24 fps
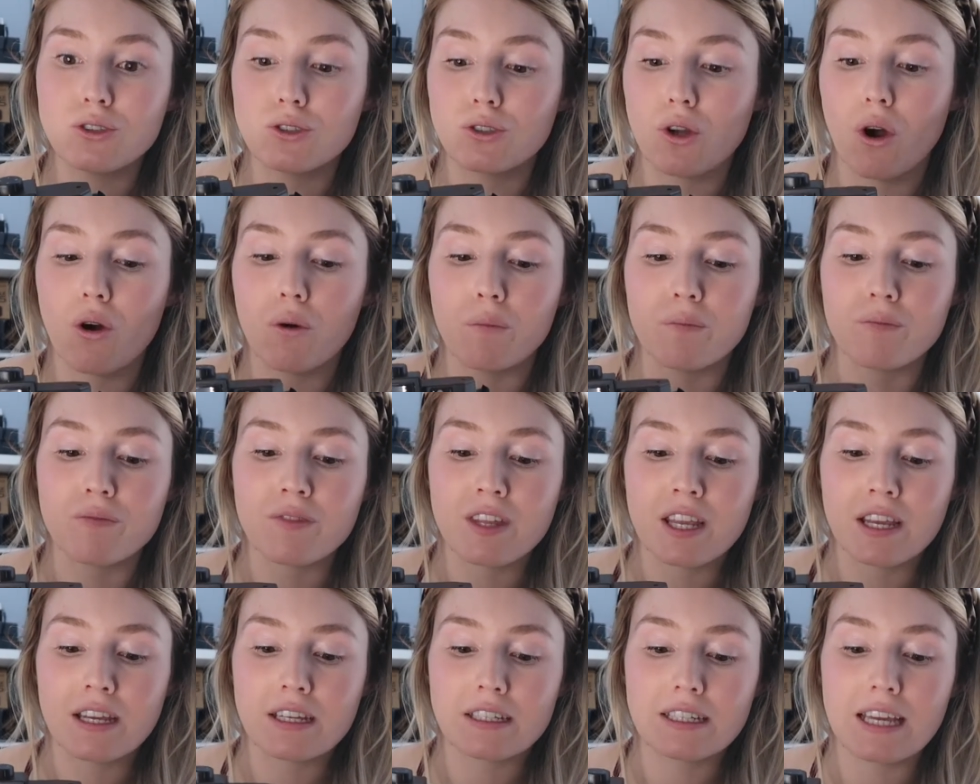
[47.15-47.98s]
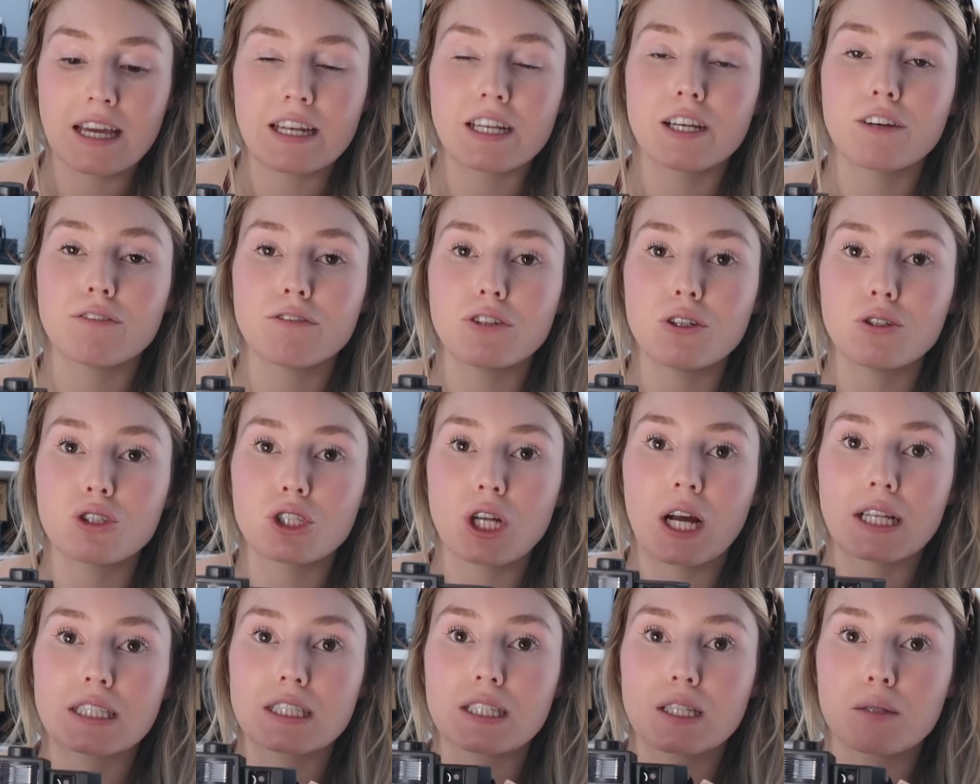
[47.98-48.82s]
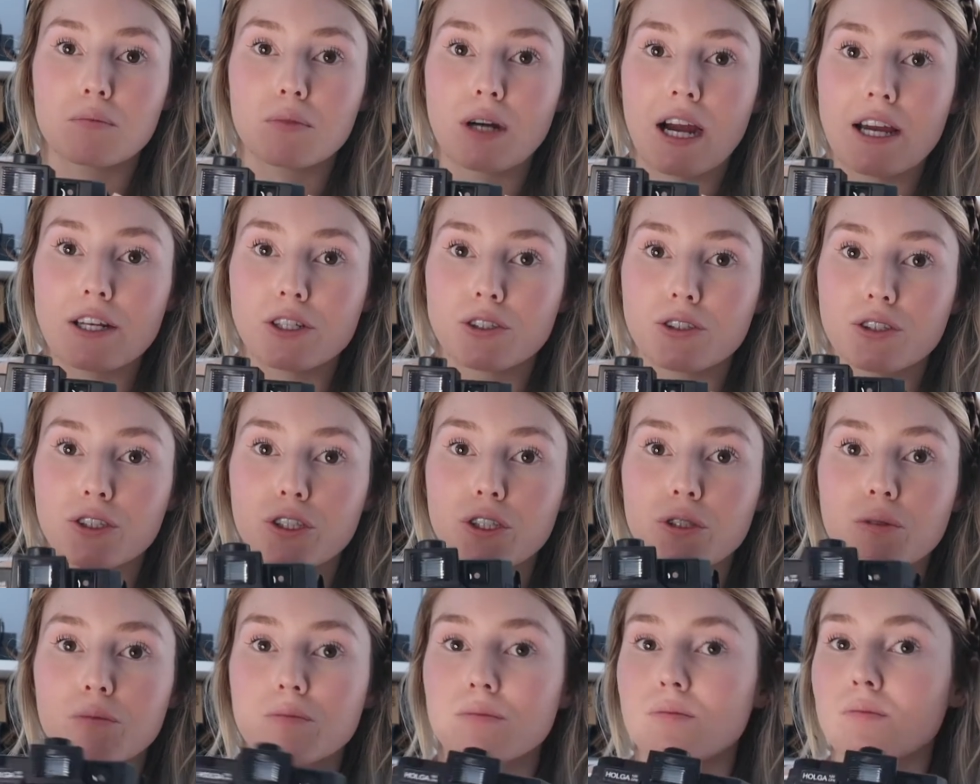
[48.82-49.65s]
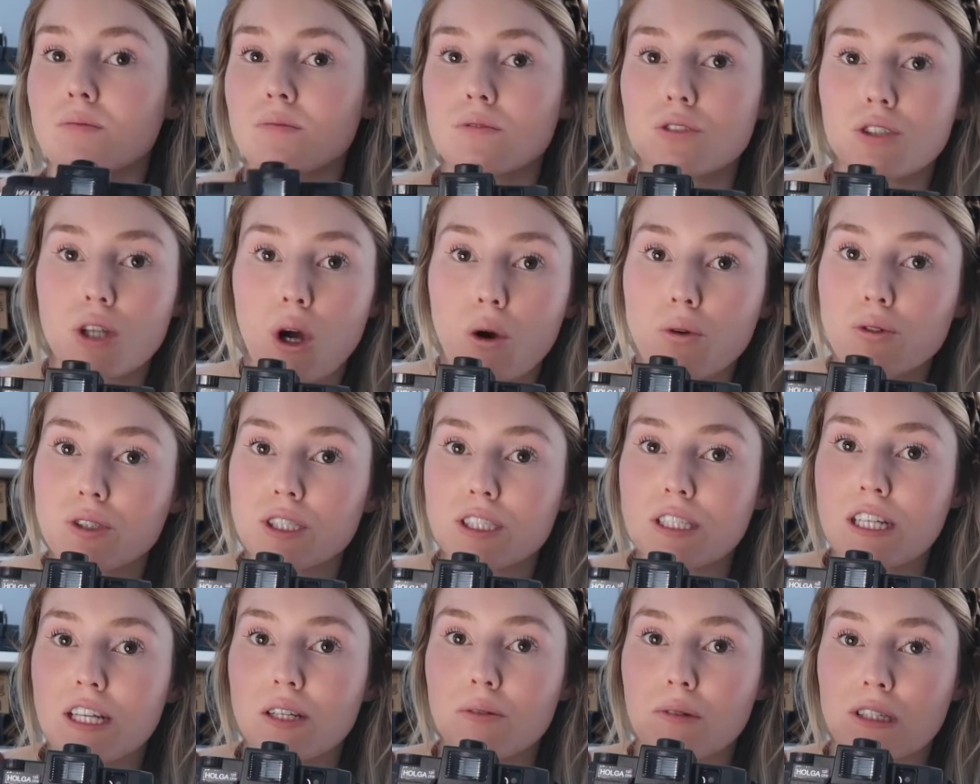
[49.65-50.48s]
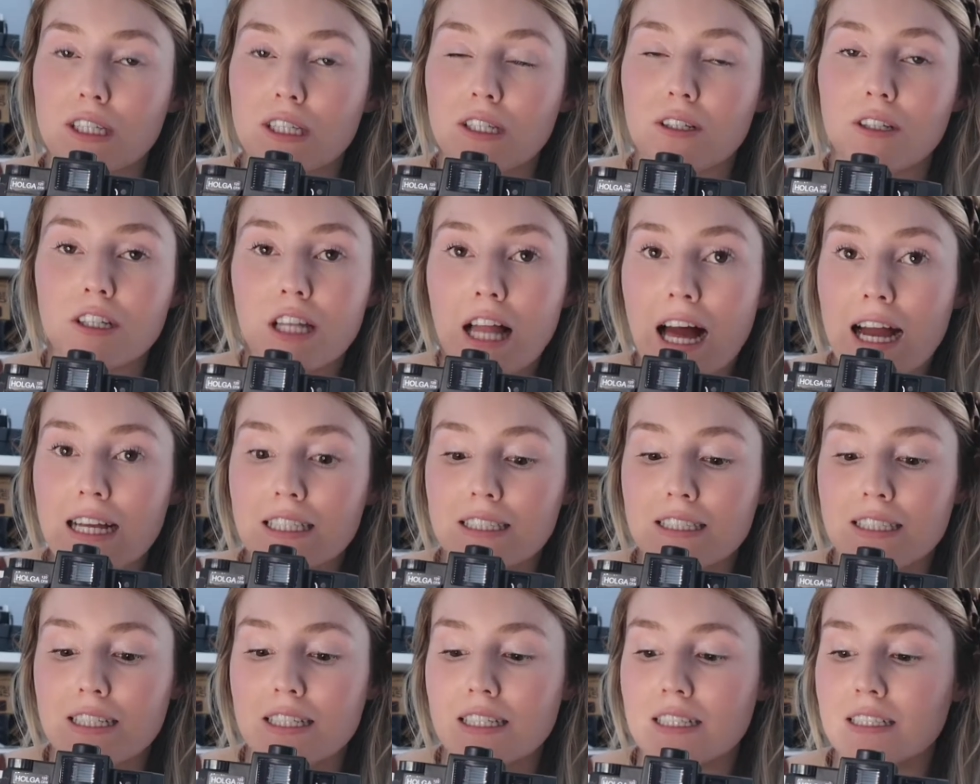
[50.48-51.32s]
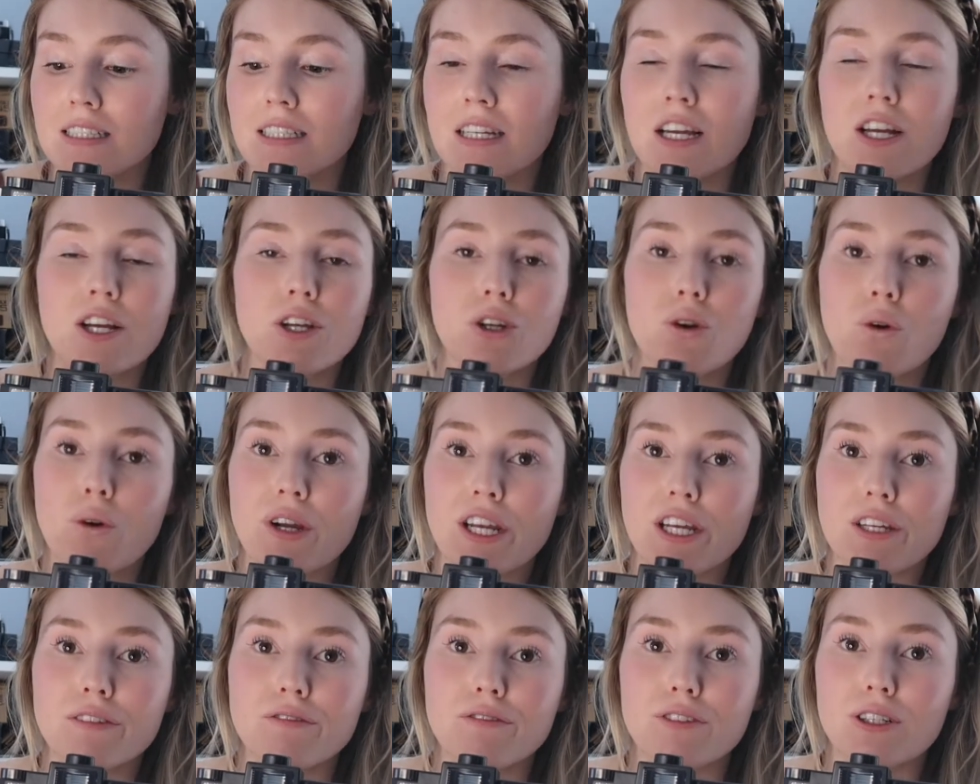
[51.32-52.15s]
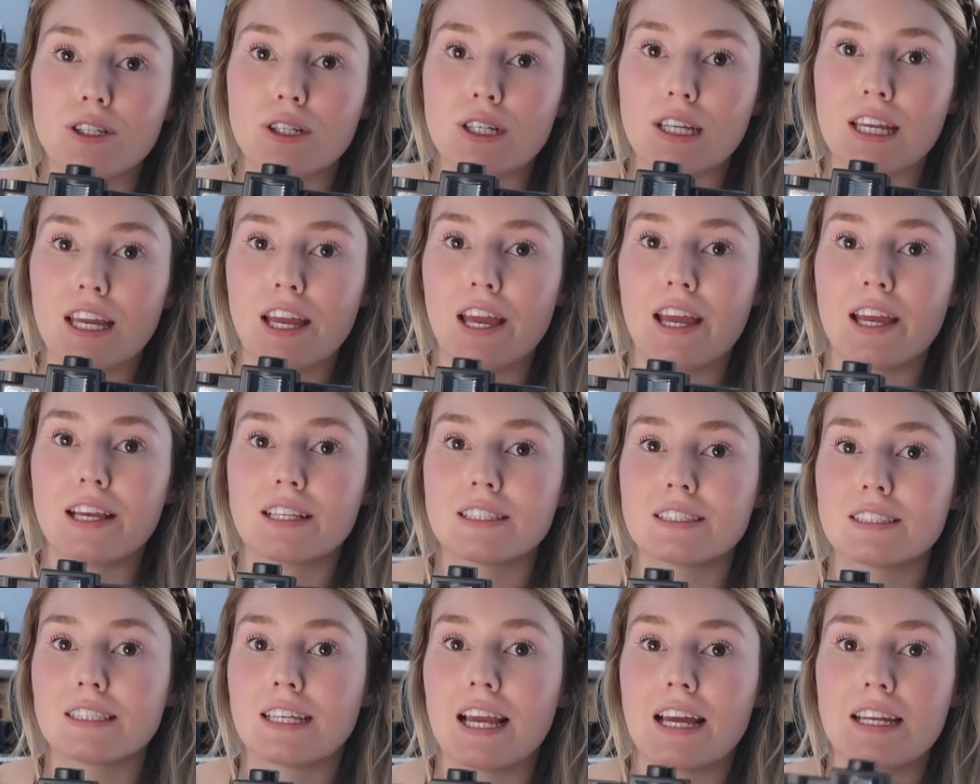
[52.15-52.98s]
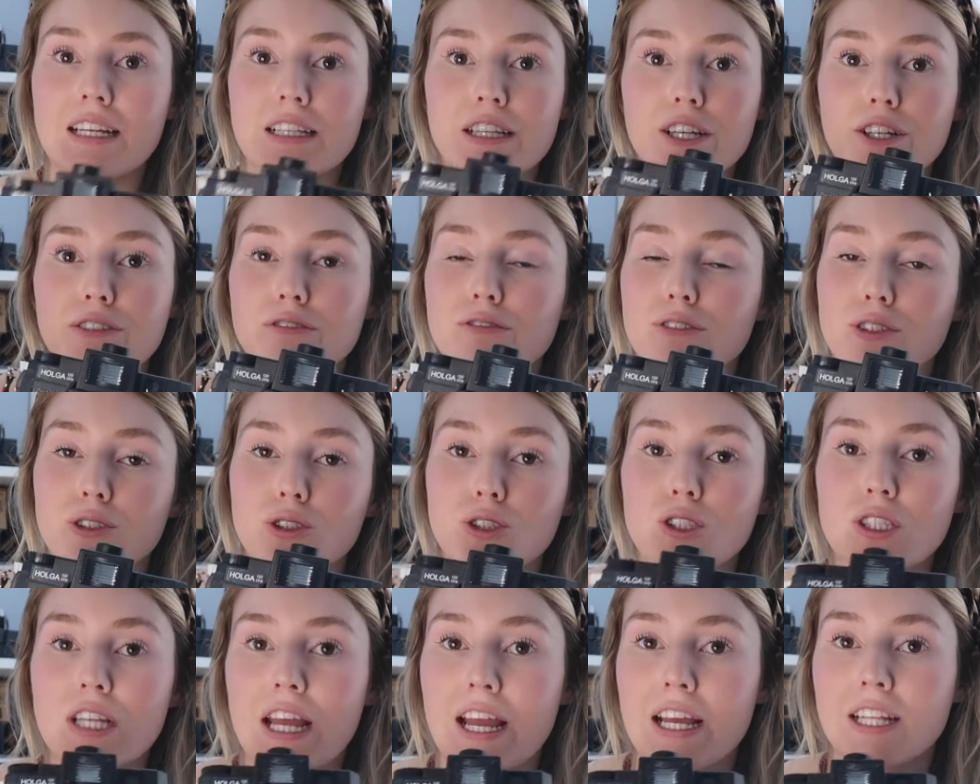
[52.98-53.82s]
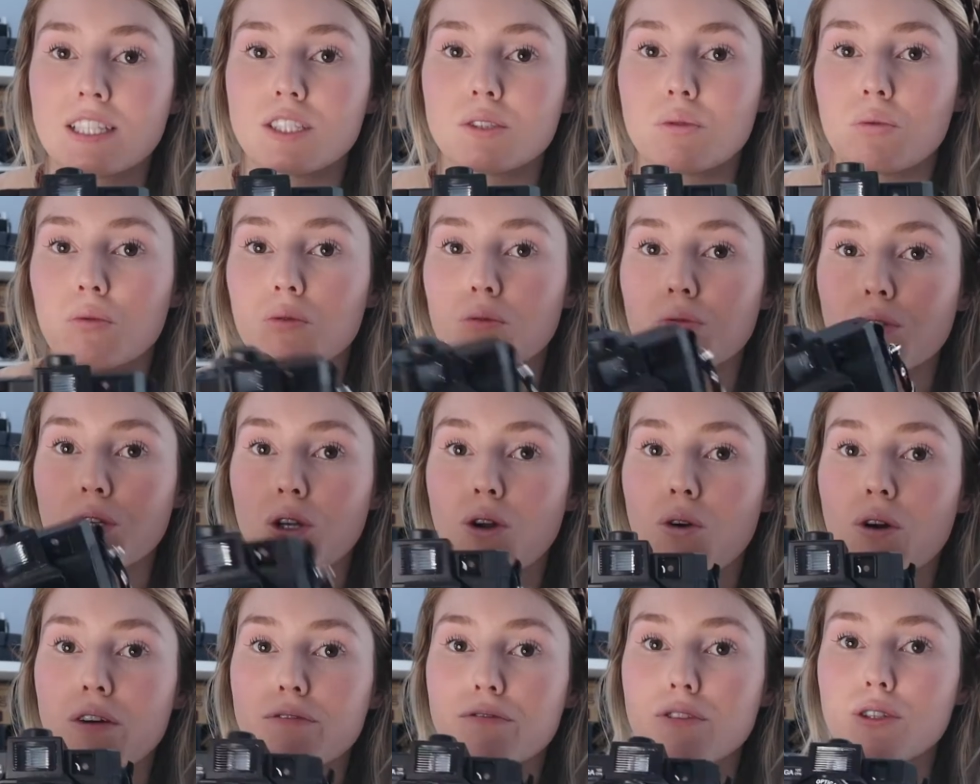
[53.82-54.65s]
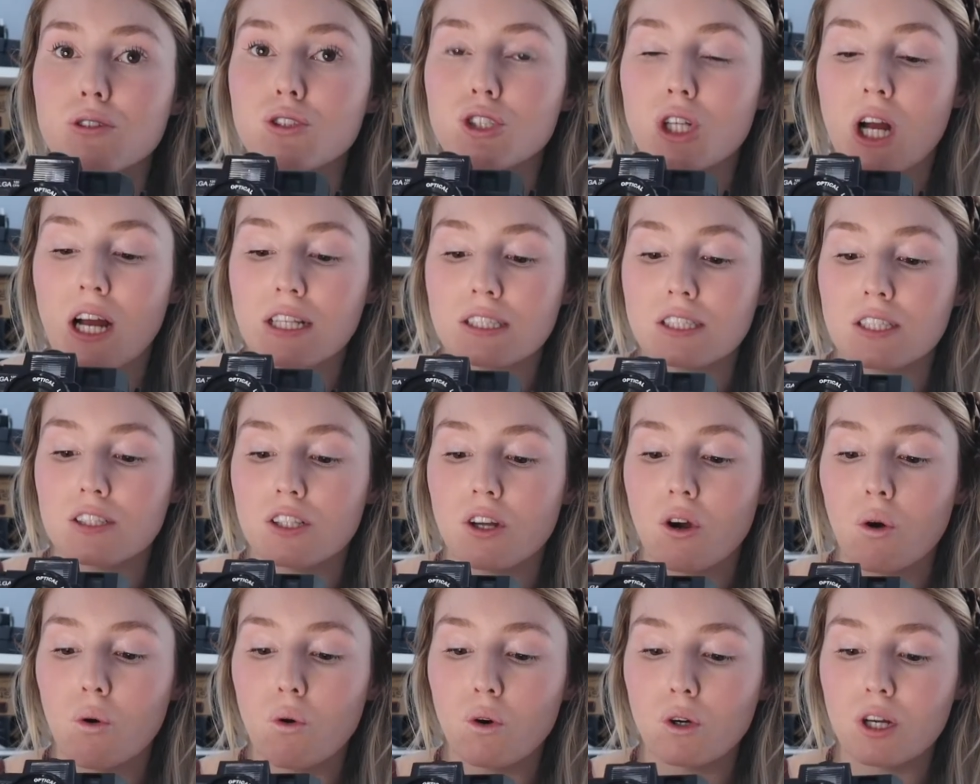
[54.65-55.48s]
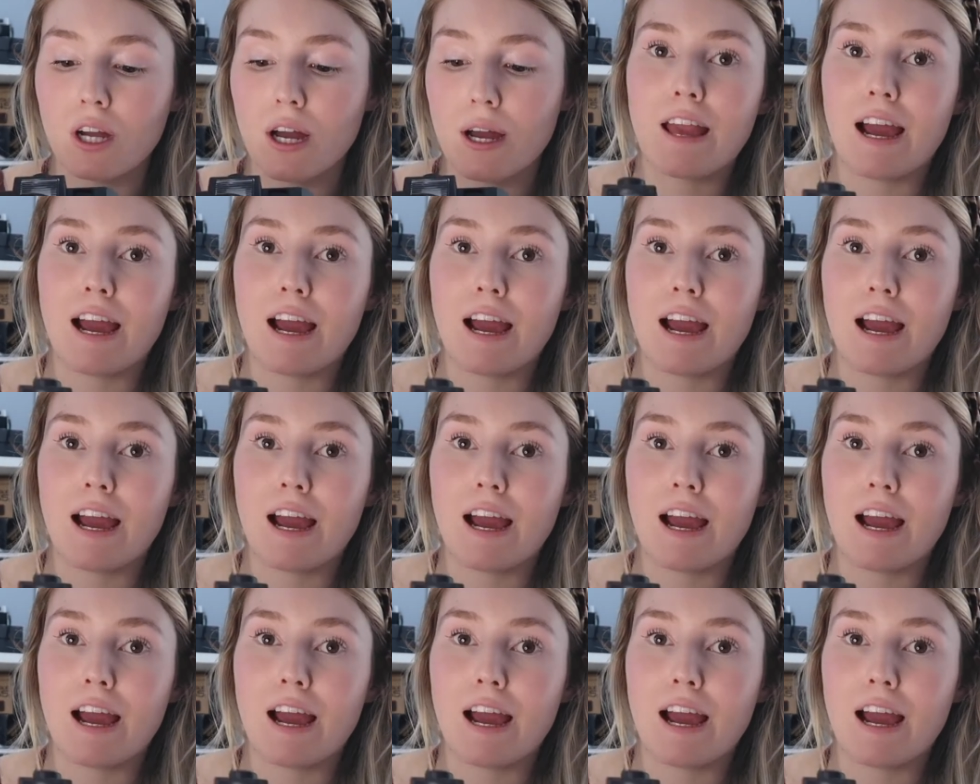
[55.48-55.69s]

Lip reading: So getting a few shots of the bride and groom toasting with their glasses, going in for a kiss, getting their first dance, you know, a few shots on the Holga.